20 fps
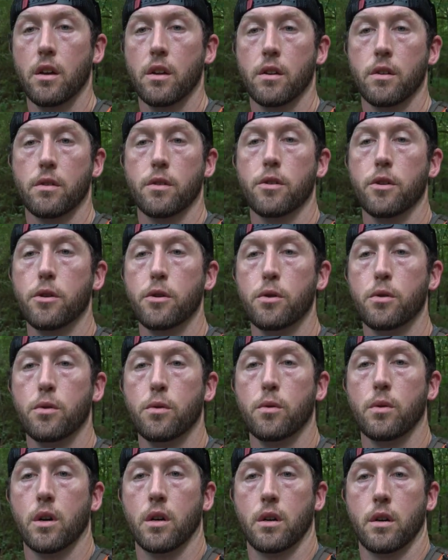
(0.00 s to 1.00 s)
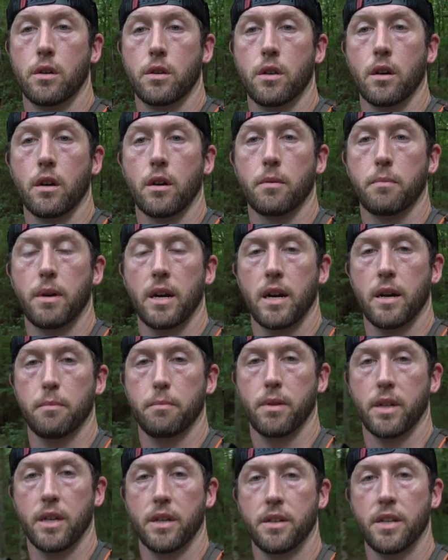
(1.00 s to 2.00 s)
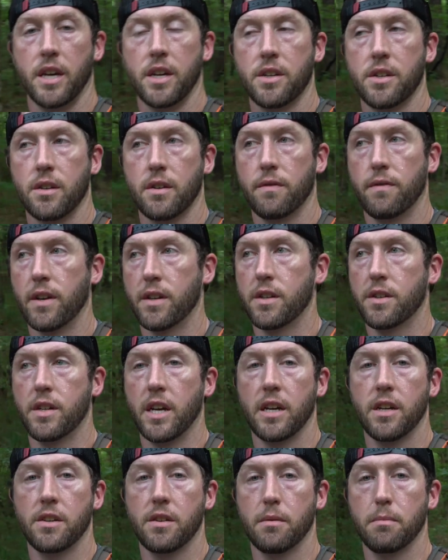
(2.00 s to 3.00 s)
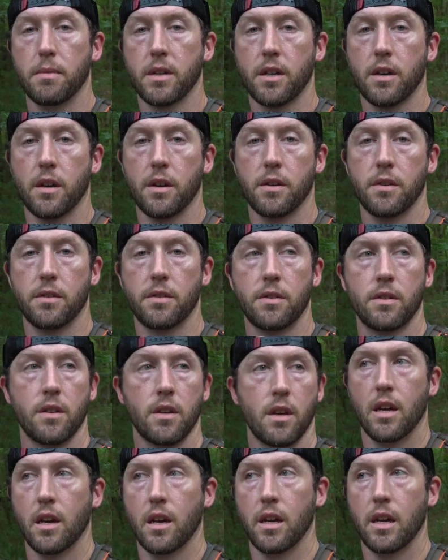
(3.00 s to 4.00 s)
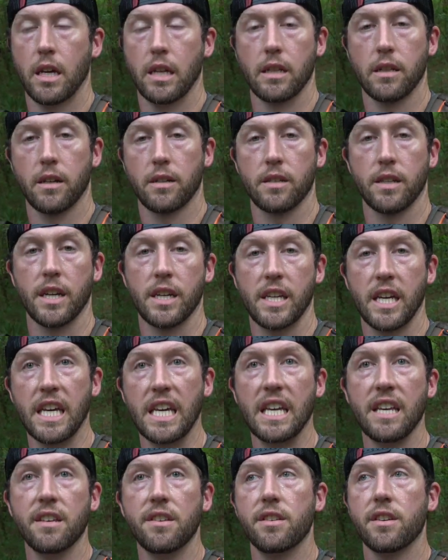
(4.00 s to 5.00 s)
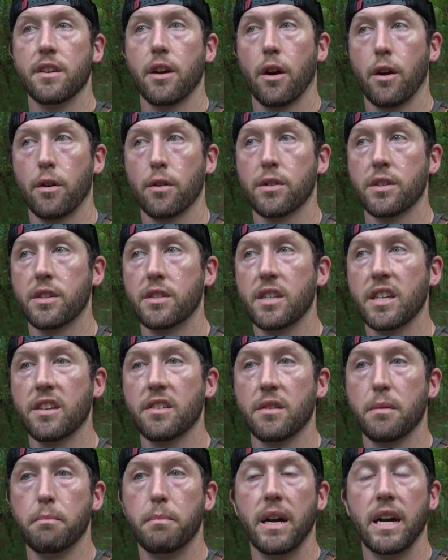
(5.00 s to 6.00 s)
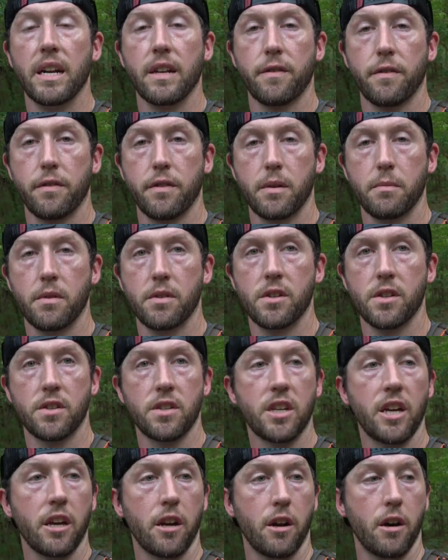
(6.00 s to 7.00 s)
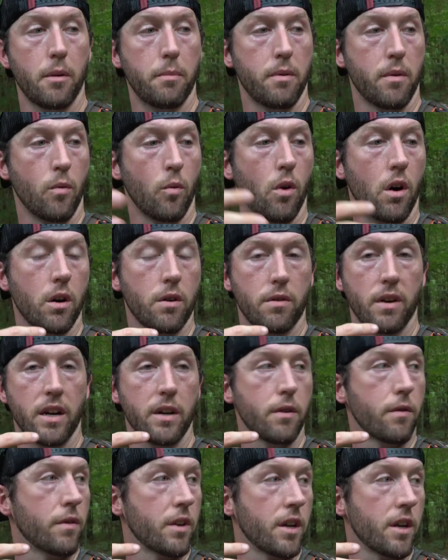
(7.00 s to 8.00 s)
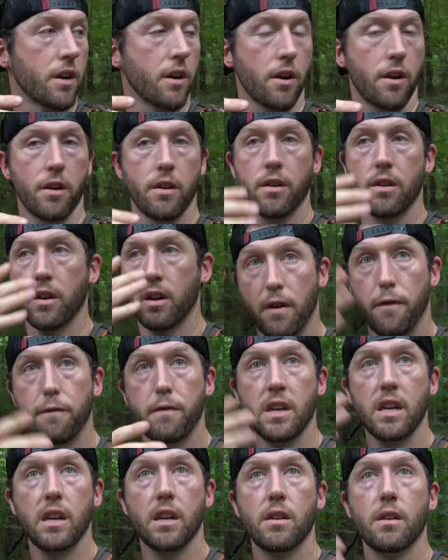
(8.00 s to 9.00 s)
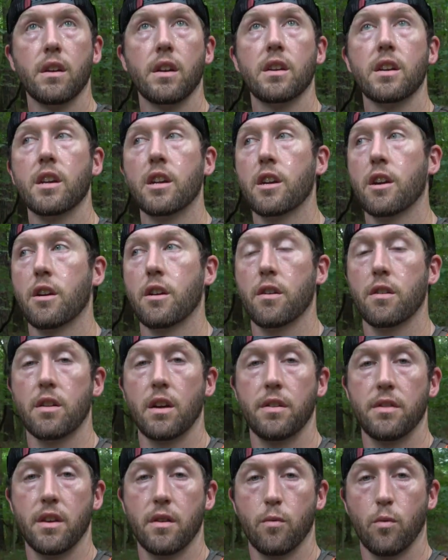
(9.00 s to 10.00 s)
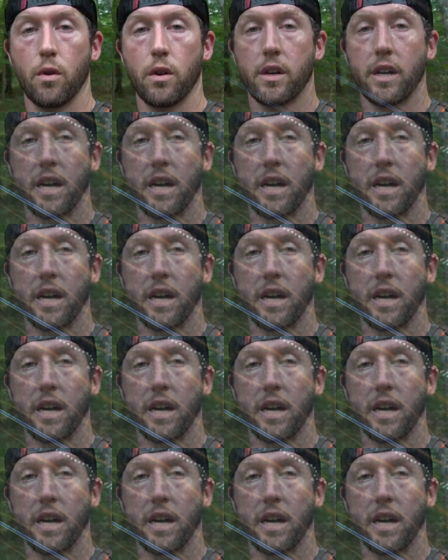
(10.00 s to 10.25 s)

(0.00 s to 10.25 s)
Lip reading: new young pine plantation and vegetation, because it looks like easy early season bedding for them to just get up and walk right over here, feed in here, and then work